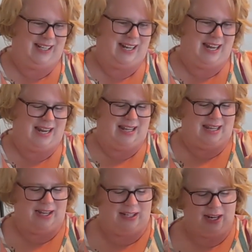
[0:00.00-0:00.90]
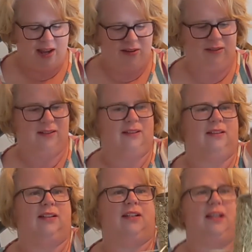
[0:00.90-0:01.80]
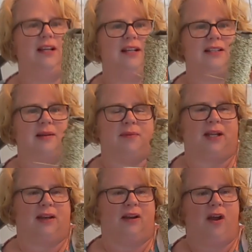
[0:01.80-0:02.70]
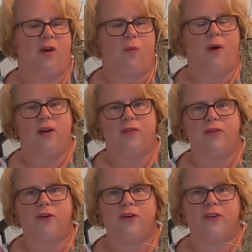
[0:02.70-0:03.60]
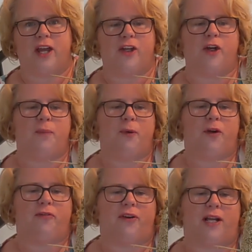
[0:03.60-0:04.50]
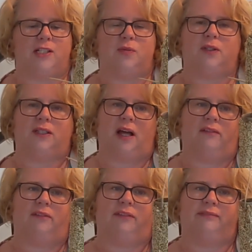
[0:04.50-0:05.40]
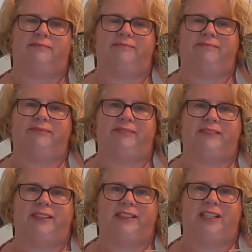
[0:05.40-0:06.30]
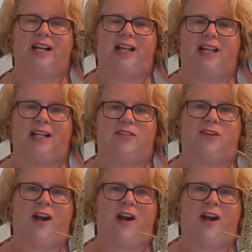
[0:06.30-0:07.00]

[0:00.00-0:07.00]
And there you go. Something wonderful that your bird friends will love. Thanks for